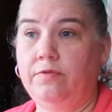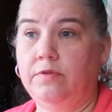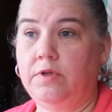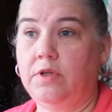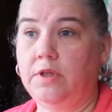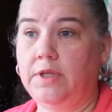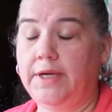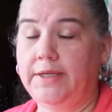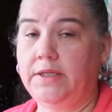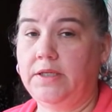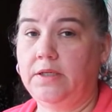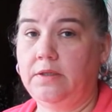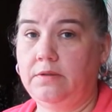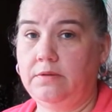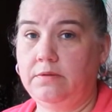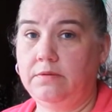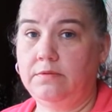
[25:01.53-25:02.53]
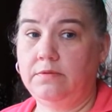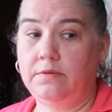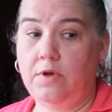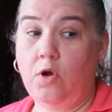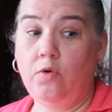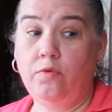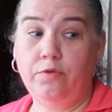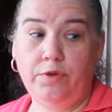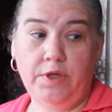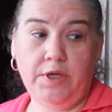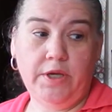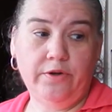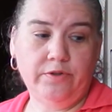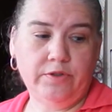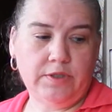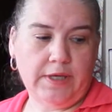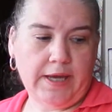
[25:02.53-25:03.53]
collected over the
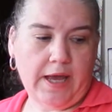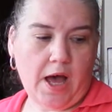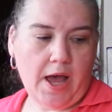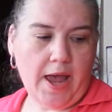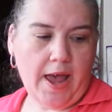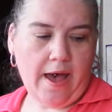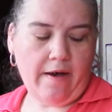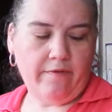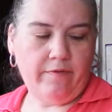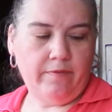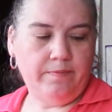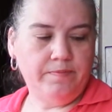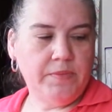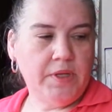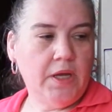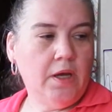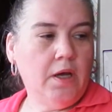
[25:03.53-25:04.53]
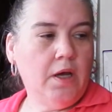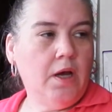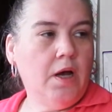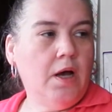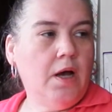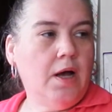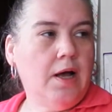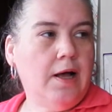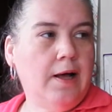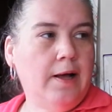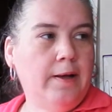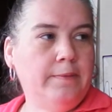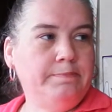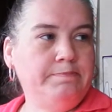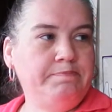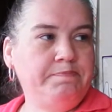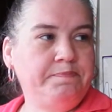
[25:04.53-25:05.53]
years like I have.
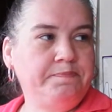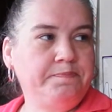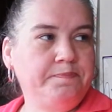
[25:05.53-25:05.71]
Um,